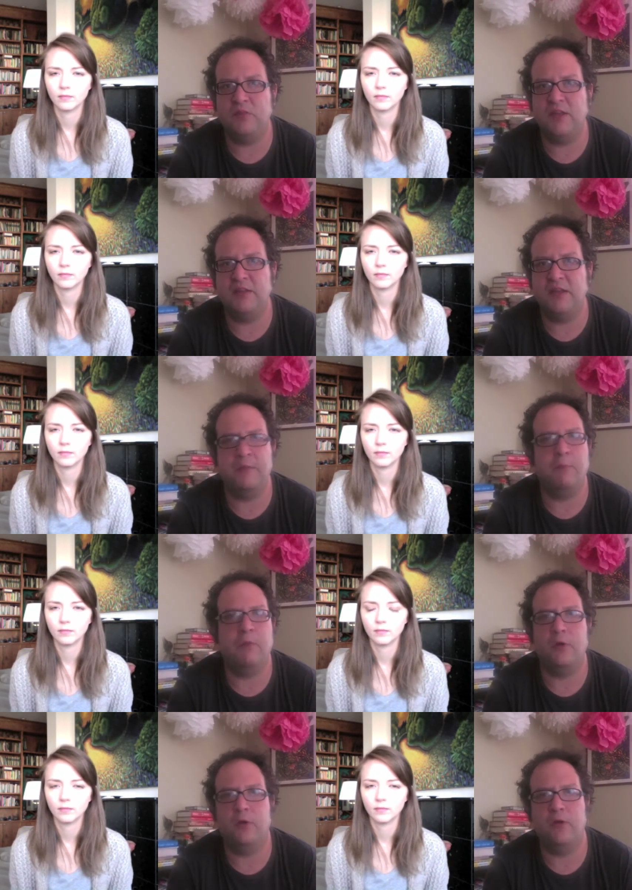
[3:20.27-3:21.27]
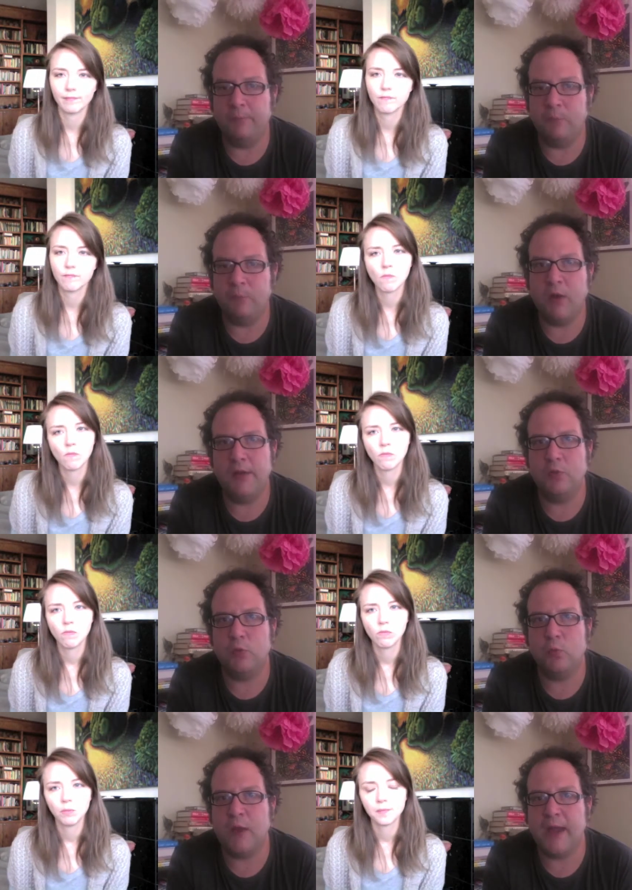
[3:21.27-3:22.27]
Speaker 1: tend to get murdered. What
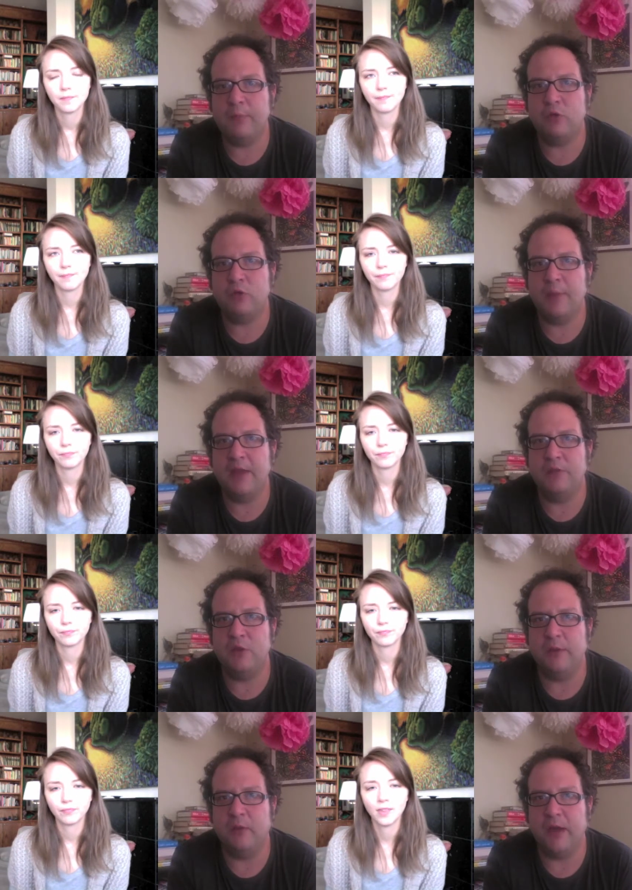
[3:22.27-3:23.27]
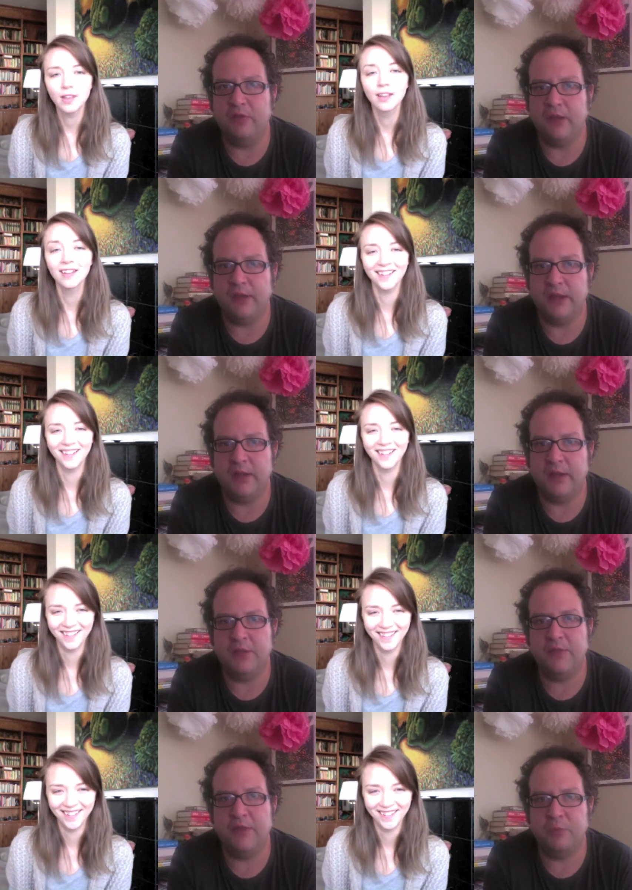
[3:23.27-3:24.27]
crime drama have you been watching? And I, I, think
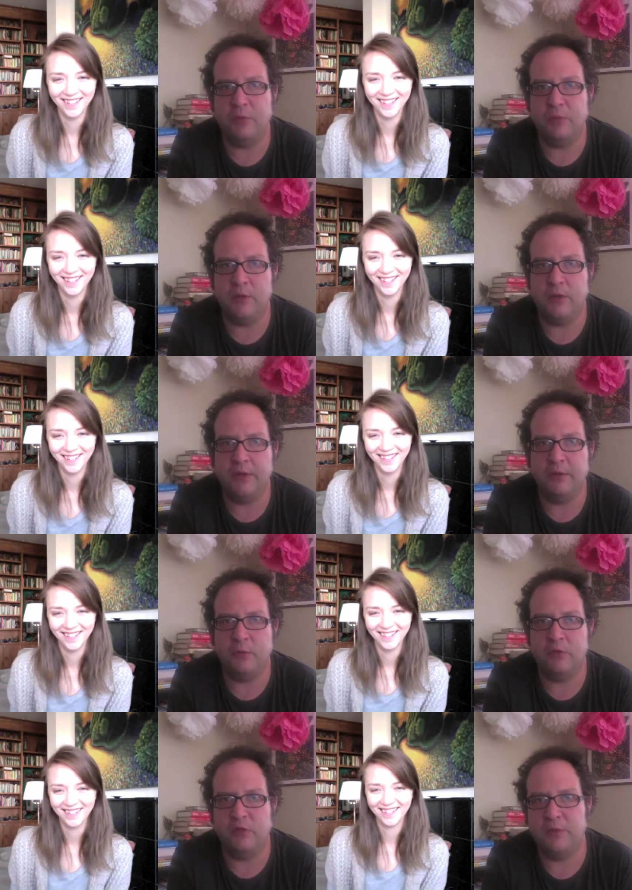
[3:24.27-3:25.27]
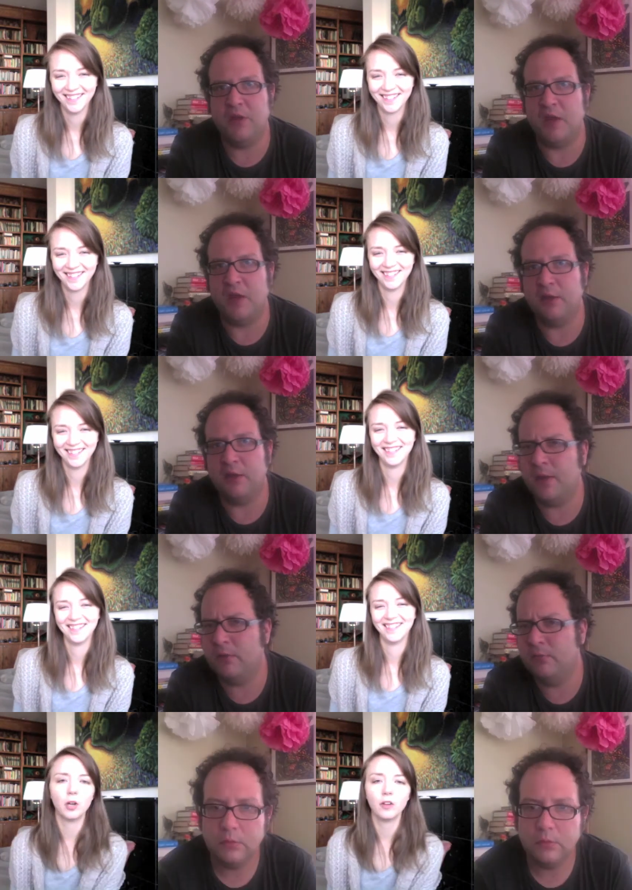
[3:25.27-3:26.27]
that's what we agreed that we would just be talking about.
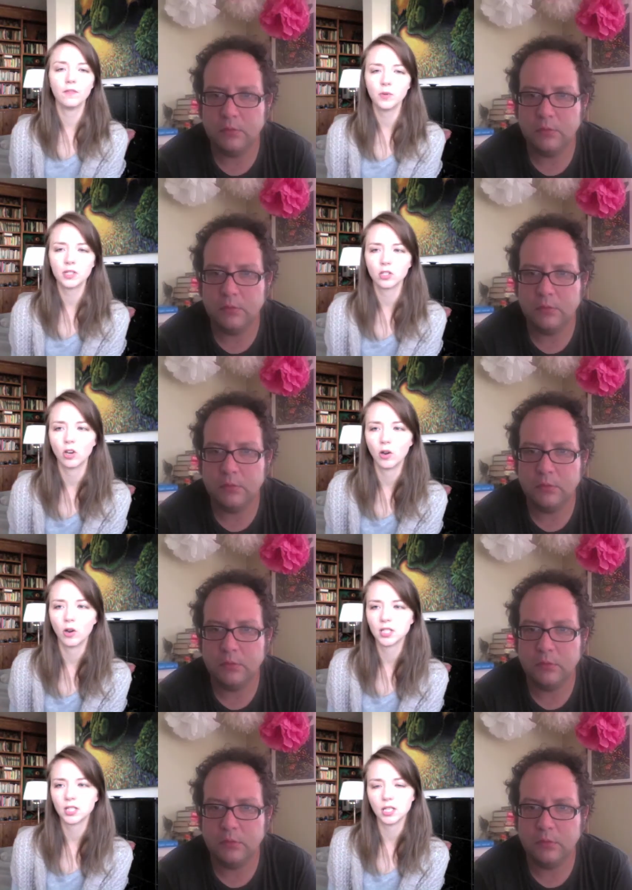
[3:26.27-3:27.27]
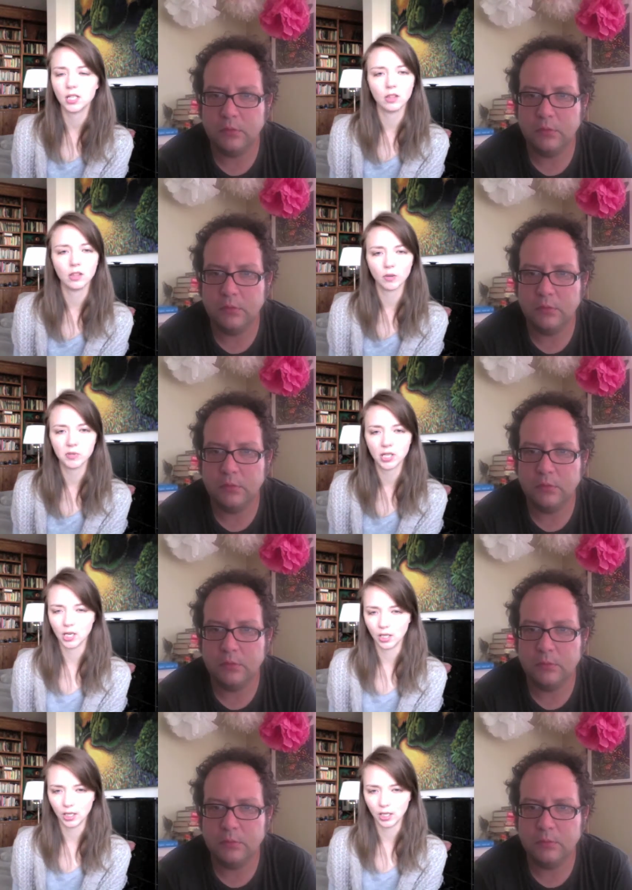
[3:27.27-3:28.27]
Speaker 2: A few weeks ago, I went to see The Trip to
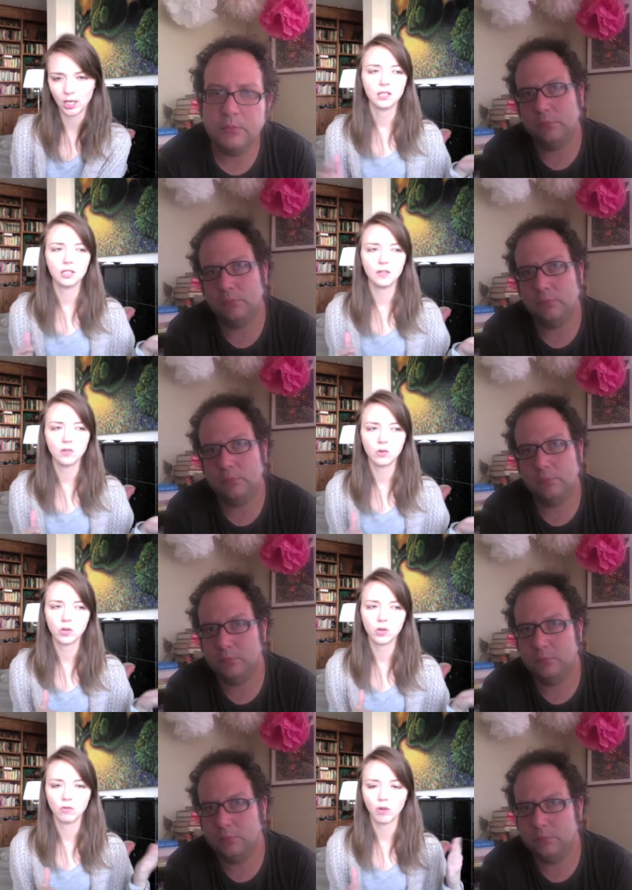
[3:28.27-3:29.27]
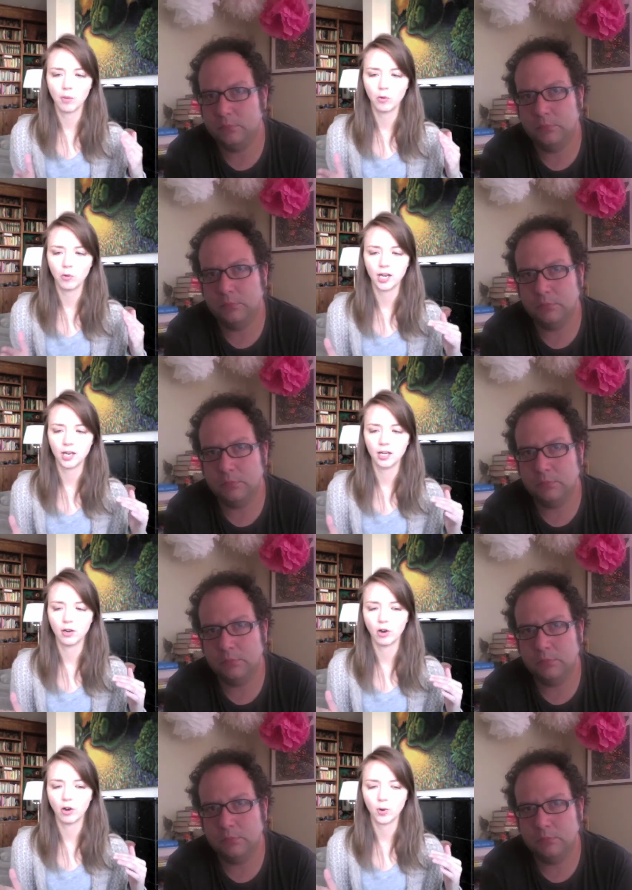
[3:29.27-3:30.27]
Italy. Steve Coogan and Rob Brydon
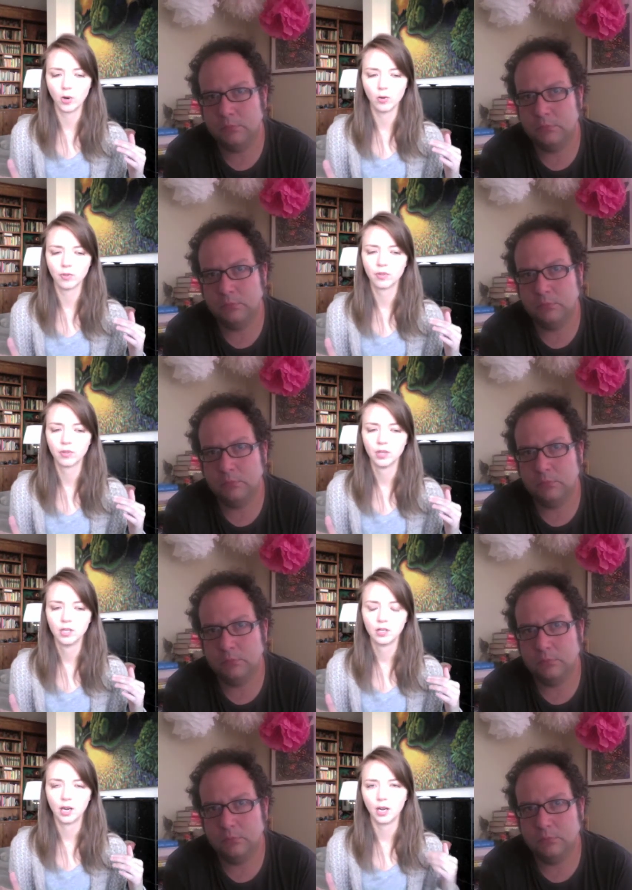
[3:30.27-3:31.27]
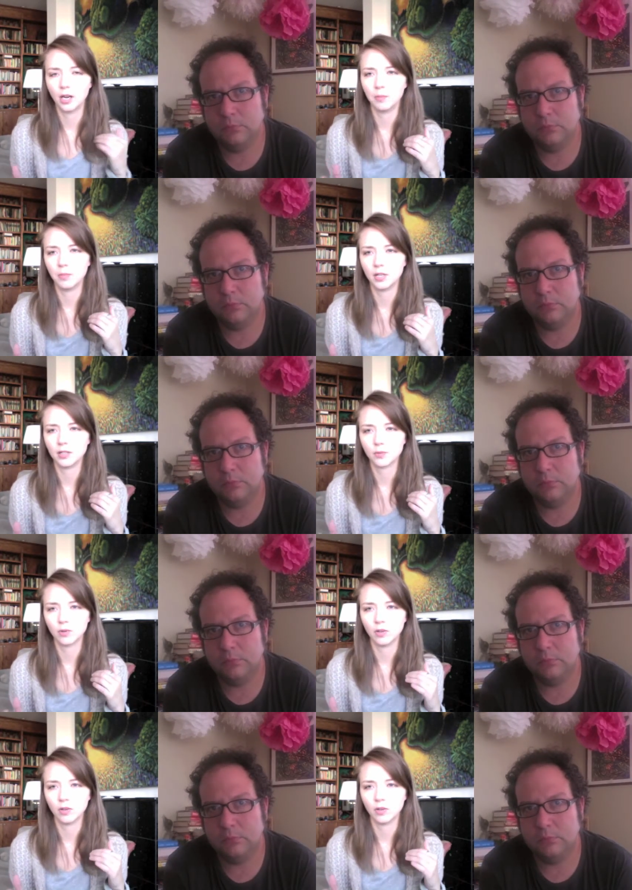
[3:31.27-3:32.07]
are both um, sort